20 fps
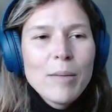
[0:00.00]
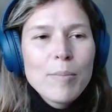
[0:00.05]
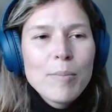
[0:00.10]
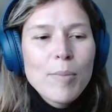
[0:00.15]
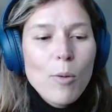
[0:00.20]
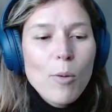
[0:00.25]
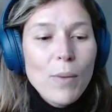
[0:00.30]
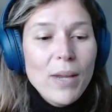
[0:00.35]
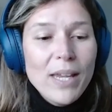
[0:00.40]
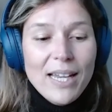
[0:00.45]

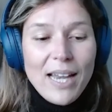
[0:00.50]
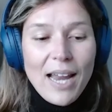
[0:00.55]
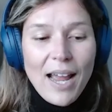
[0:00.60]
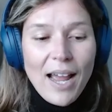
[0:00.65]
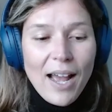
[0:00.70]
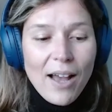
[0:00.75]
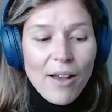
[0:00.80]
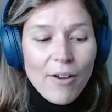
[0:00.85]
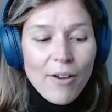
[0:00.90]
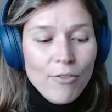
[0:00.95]
but we can
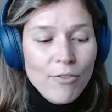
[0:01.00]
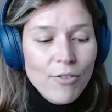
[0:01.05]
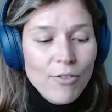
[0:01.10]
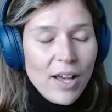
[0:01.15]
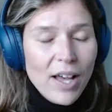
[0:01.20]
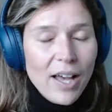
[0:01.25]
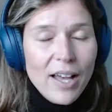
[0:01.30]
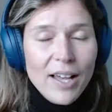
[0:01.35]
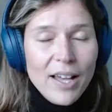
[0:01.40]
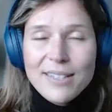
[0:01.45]
have
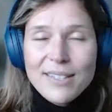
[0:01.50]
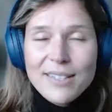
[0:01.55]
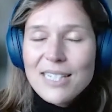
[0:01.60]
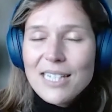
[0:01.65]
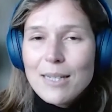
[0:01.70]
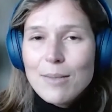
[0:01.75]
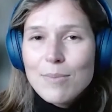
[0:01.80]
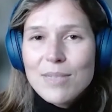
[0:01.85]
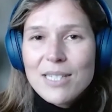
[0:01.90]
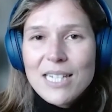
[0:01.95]

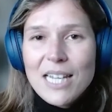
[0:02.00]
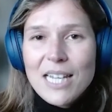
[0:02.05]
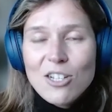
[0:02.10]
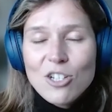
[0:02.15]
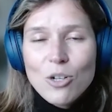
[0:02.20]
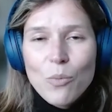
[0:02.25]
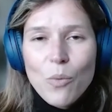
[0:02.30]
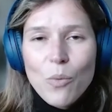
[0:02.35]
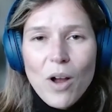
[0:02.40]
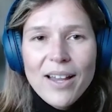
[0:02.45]
teams
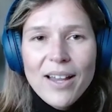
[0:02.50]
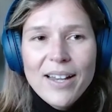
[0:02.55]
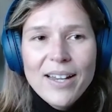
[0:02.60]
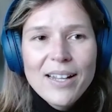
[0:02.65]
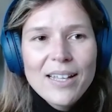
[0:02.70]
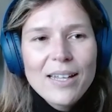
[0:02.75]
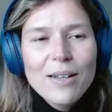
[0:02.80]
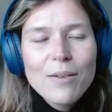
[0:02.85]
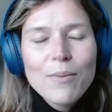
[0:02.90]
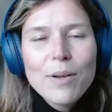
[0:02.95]
nationwide,
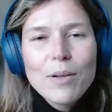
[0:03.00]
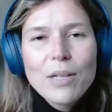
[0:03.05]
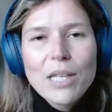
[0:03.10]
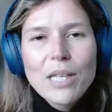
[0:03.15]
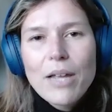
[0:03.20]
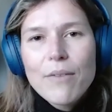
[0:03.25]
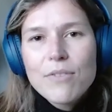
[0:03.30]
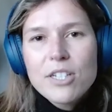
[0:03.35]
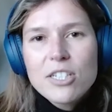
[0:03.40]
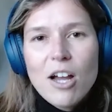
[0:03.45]
and we would
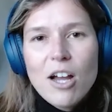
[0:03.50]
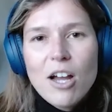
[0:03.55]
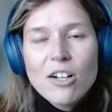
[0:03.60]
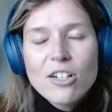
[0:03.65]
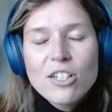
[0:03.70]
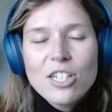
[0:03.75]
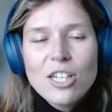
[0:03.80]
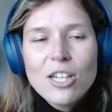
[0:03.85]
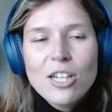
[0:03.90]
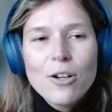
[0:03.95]
love to talk
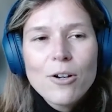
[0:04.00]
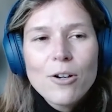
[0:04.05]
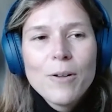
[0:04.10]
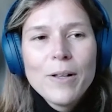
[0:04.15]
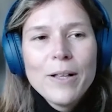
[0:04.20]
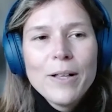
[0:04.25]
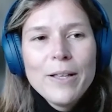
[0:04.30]
to you.